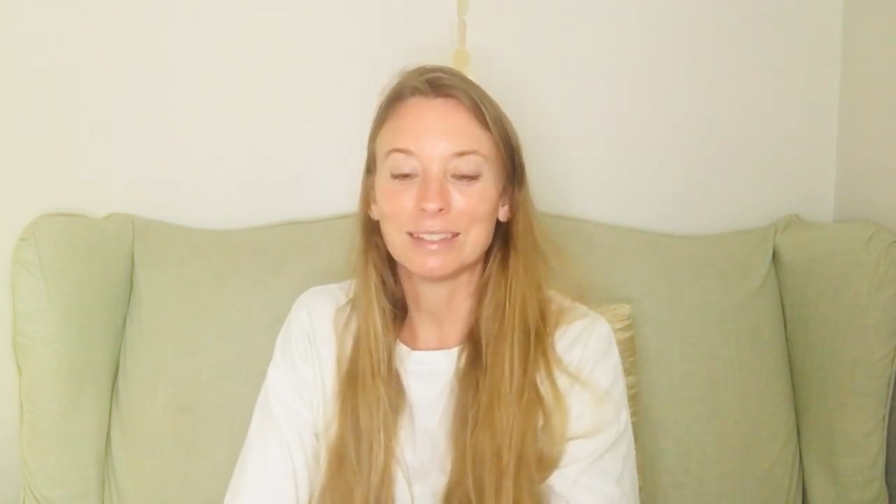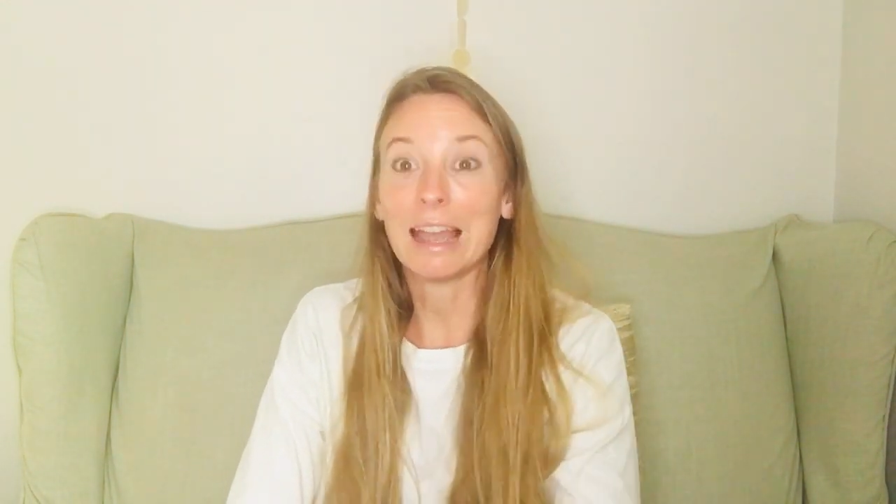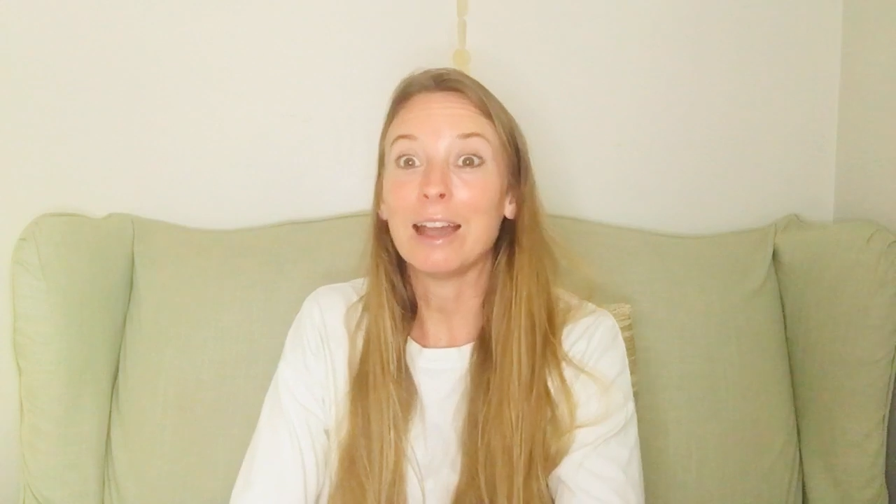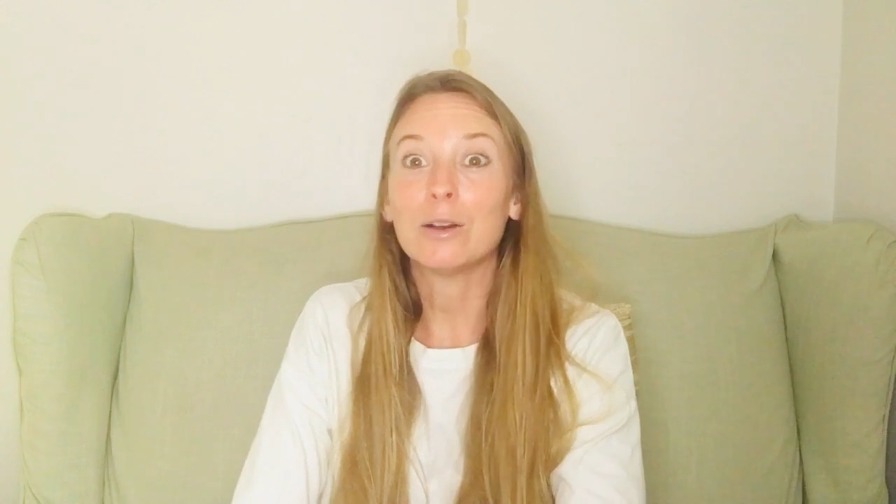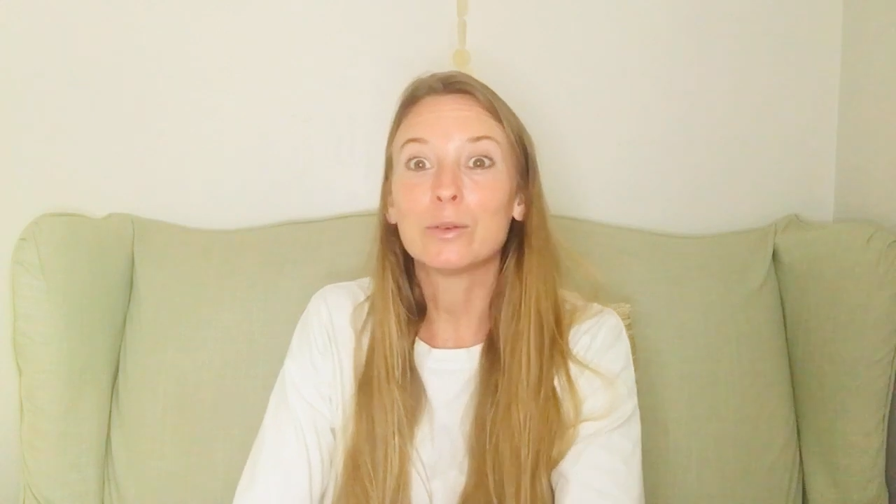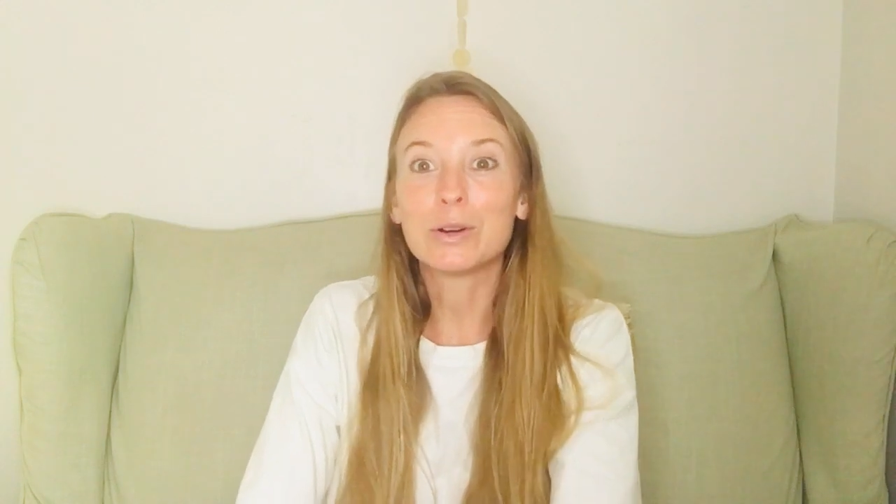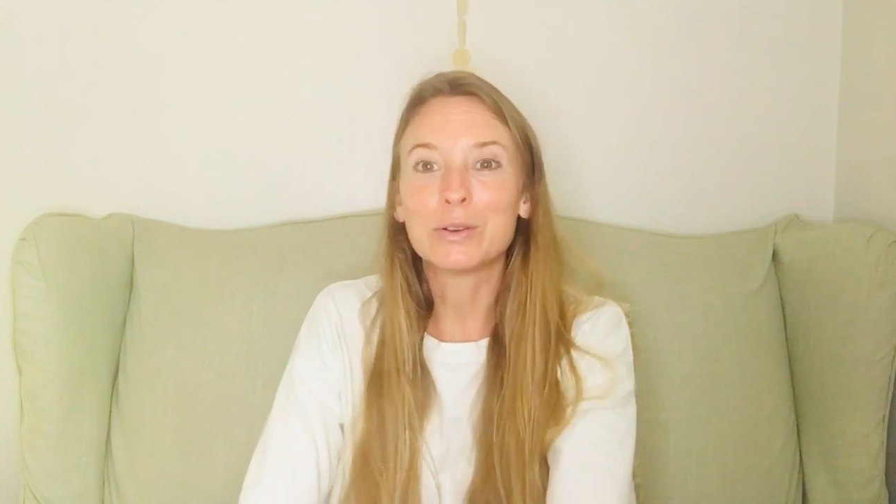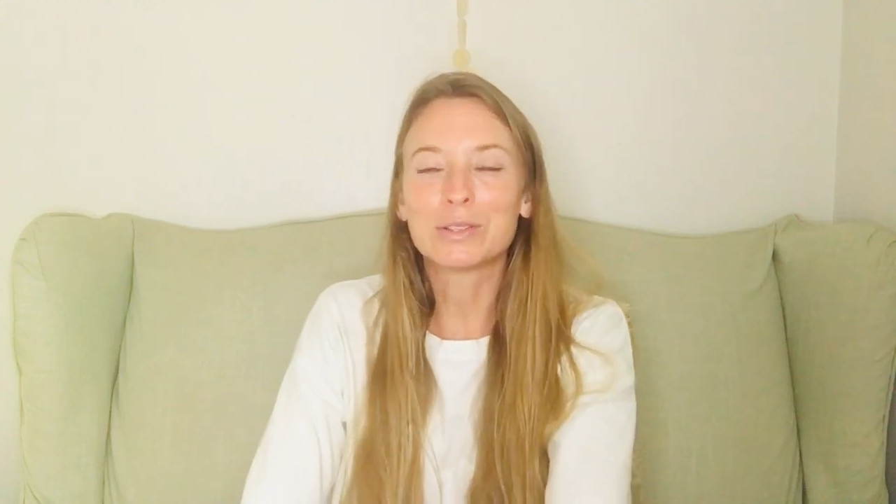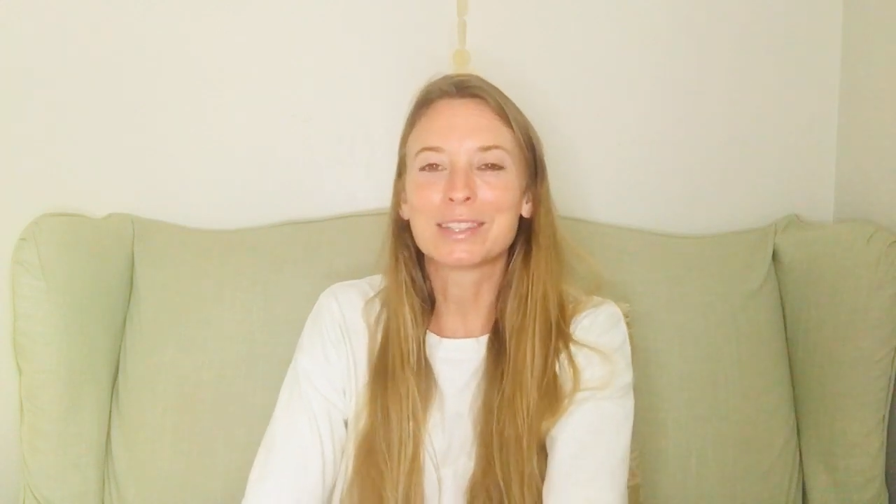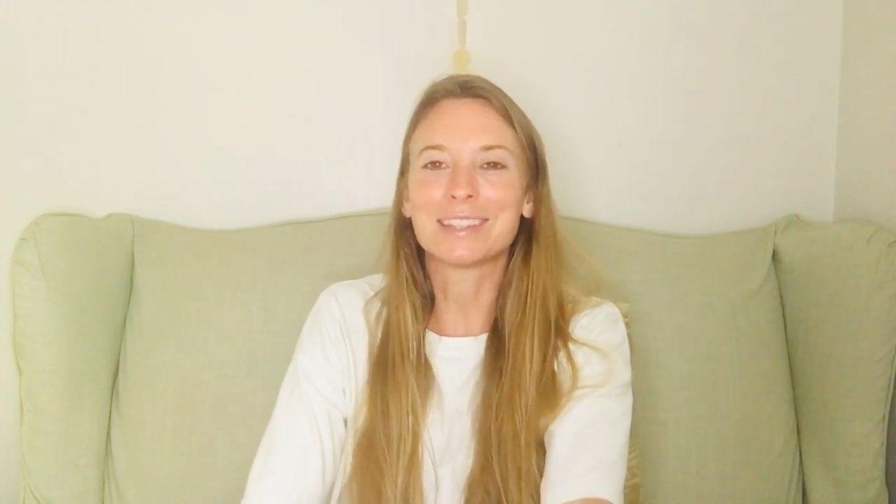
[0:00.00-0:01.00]

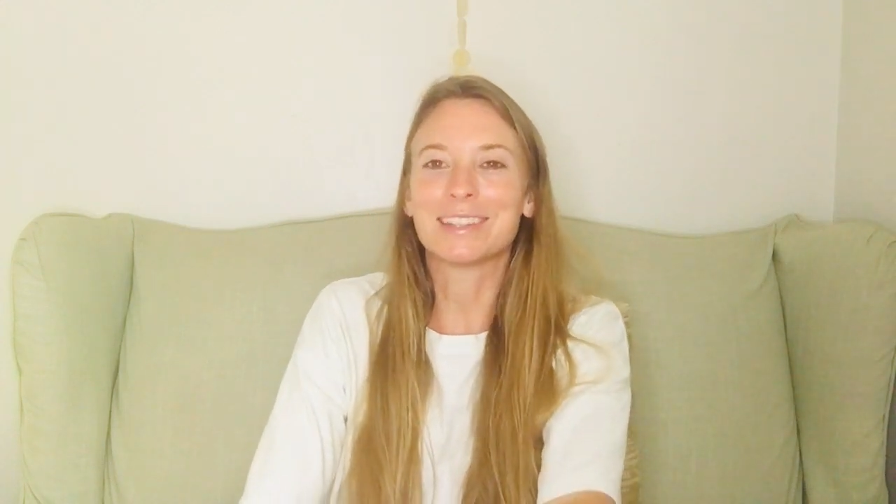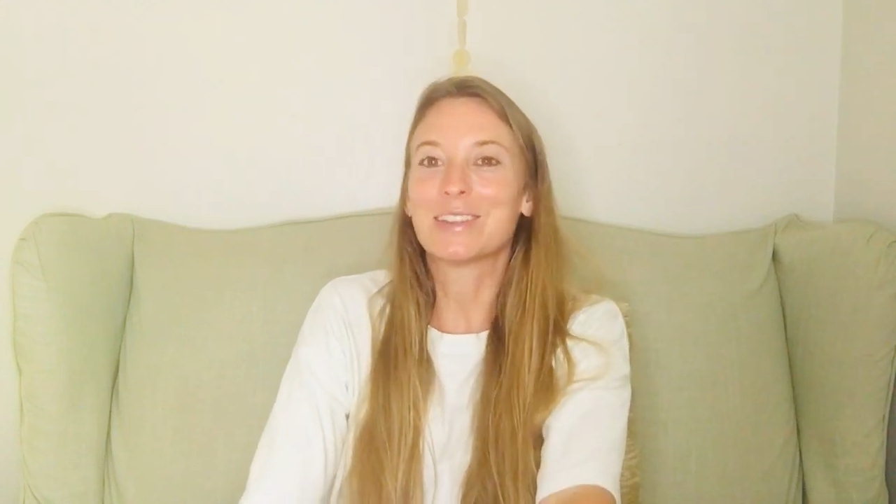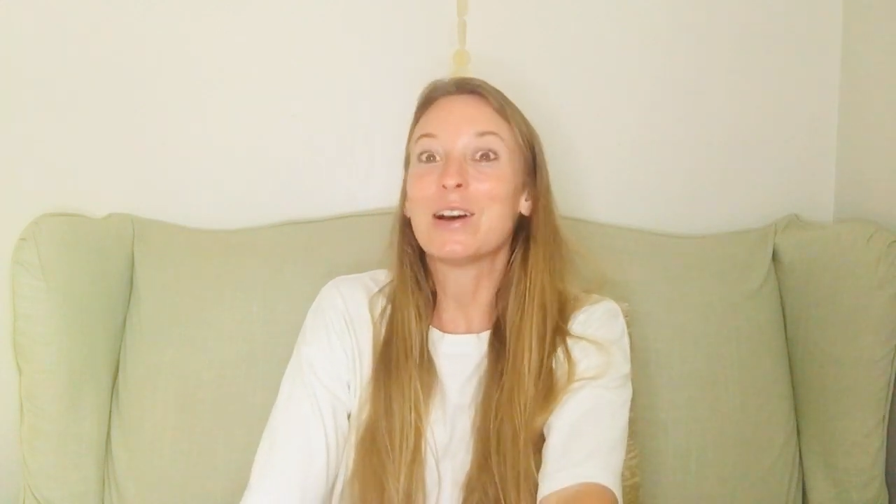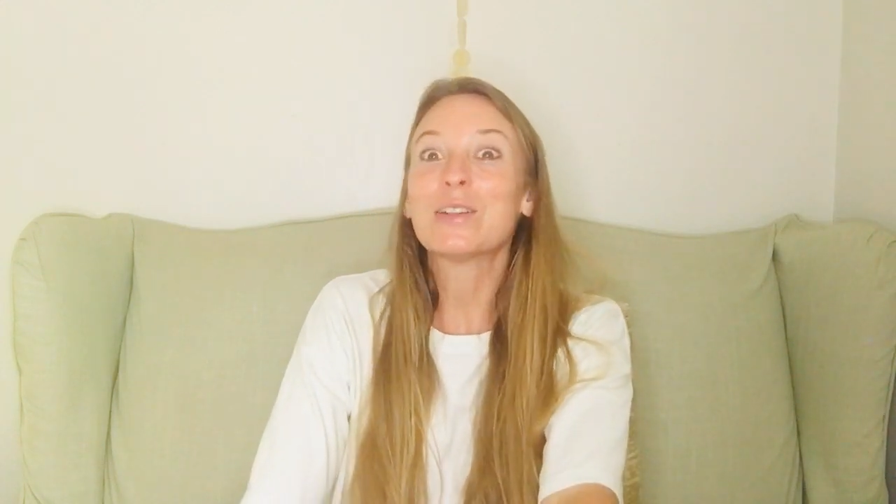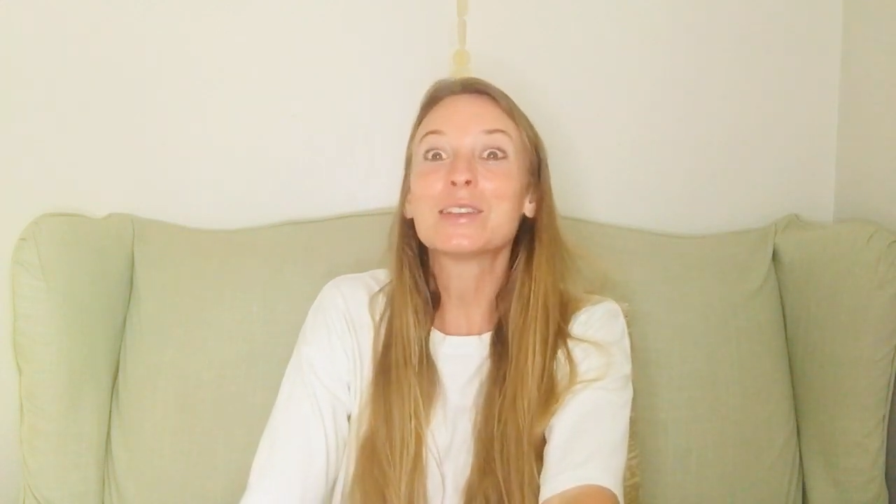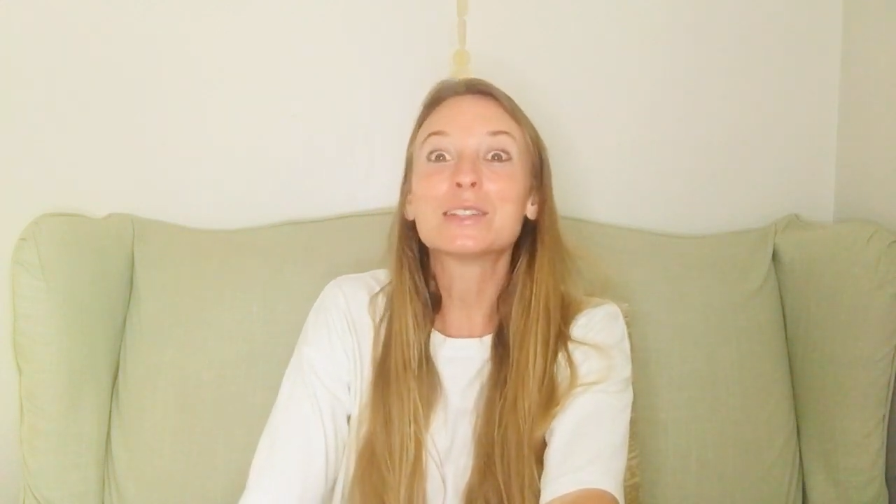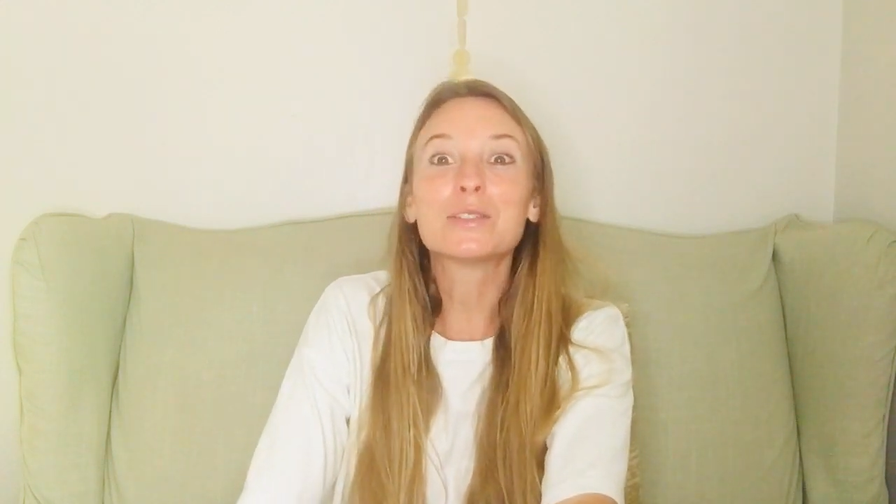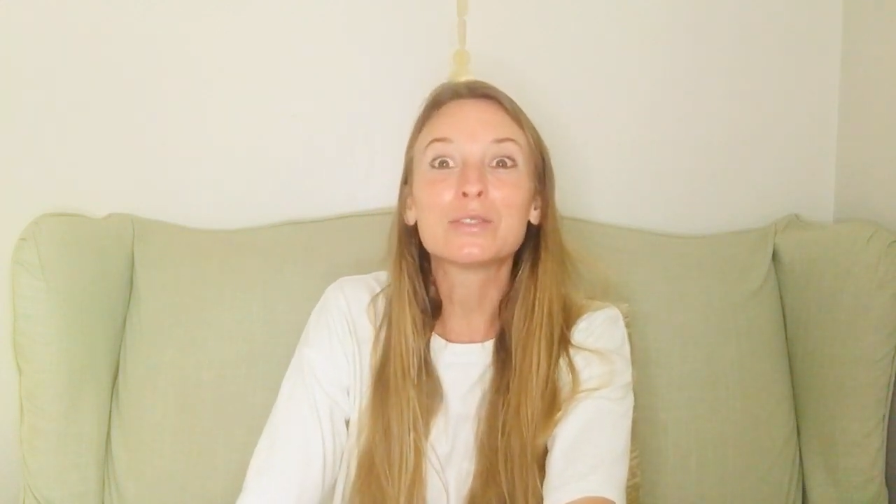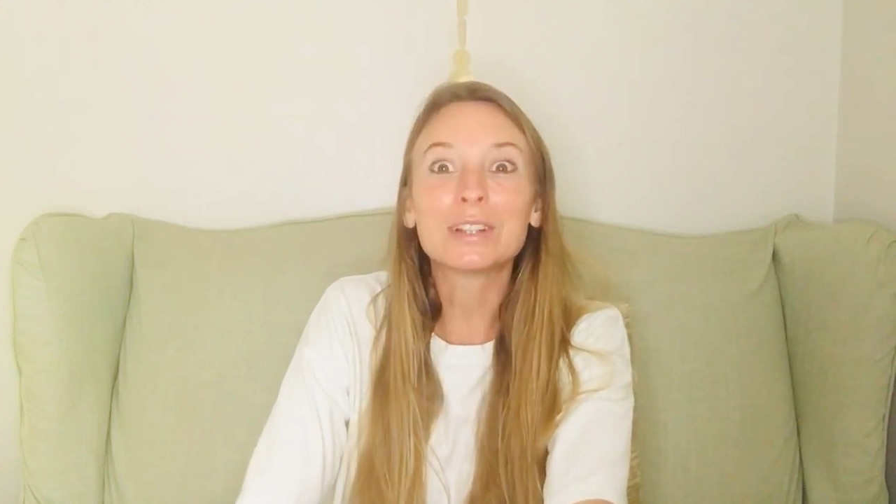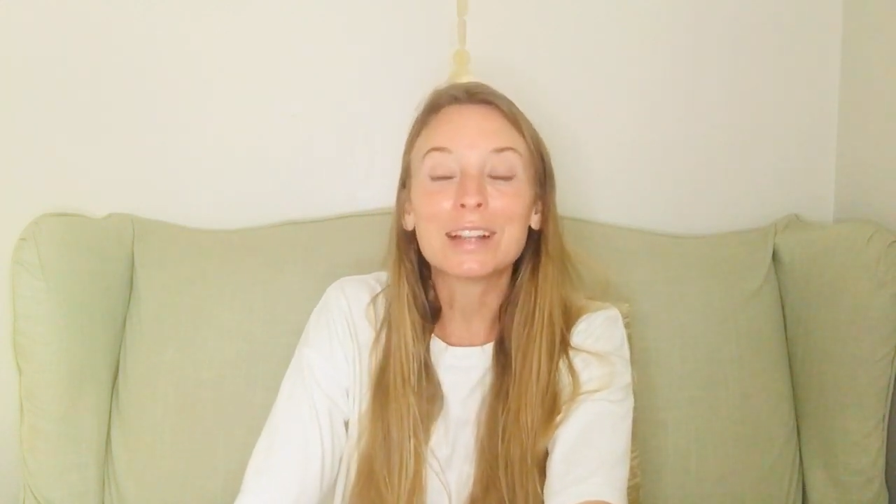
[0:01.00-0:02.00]
eros and all the different